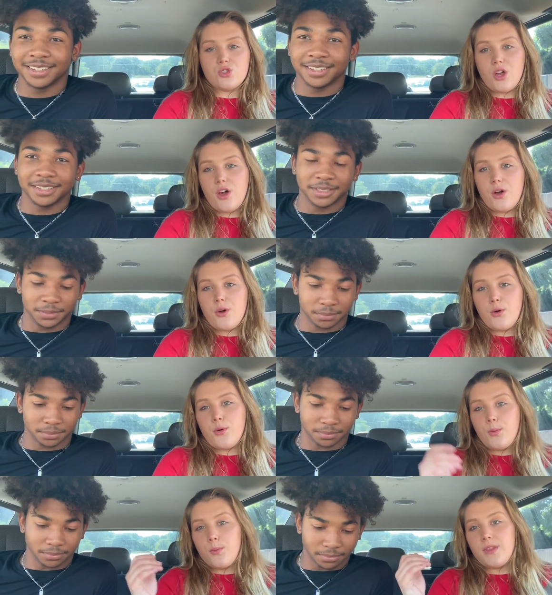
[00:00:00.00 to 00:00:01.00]

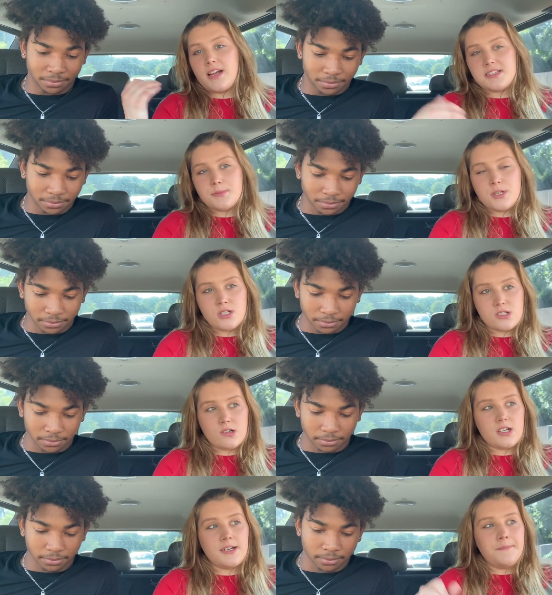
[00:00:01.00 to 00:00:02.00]
Speaker 1: So that's in
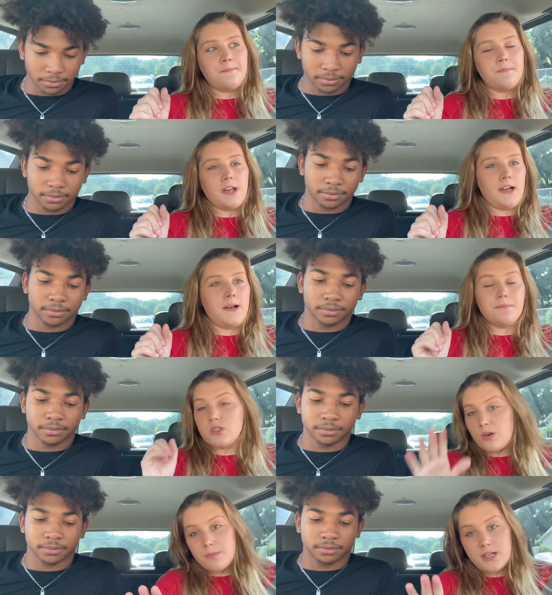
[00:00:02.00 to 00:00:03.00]
Minnesota.
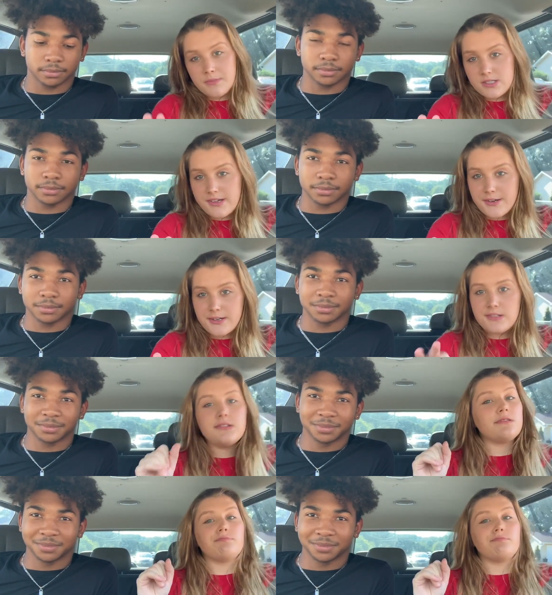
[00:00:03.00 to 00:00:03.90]
Don't become a stalker.